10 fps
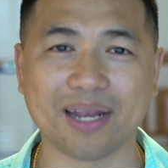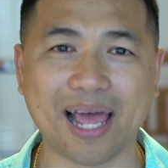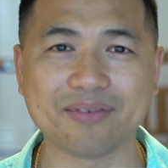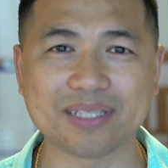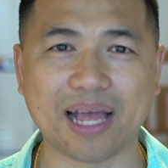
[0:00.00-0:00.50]

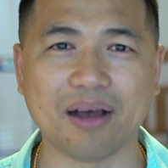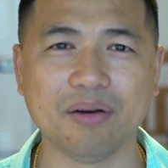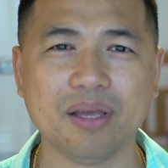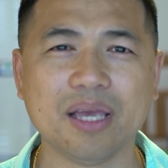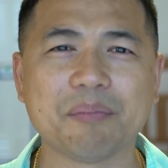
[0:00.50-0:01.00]
lifestyle,
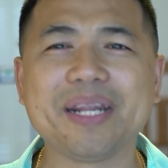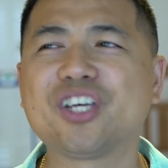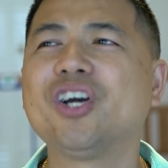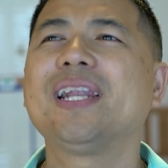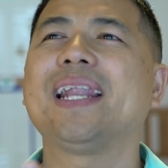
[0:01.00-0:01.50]
but he
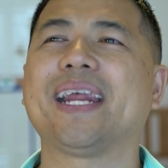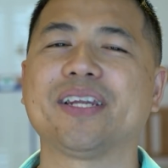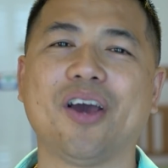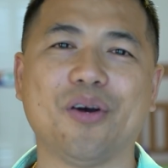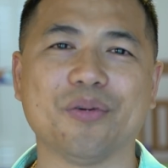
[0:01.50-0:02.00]
couldn't
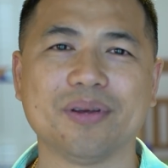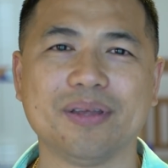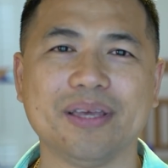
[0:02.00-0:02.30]
let go.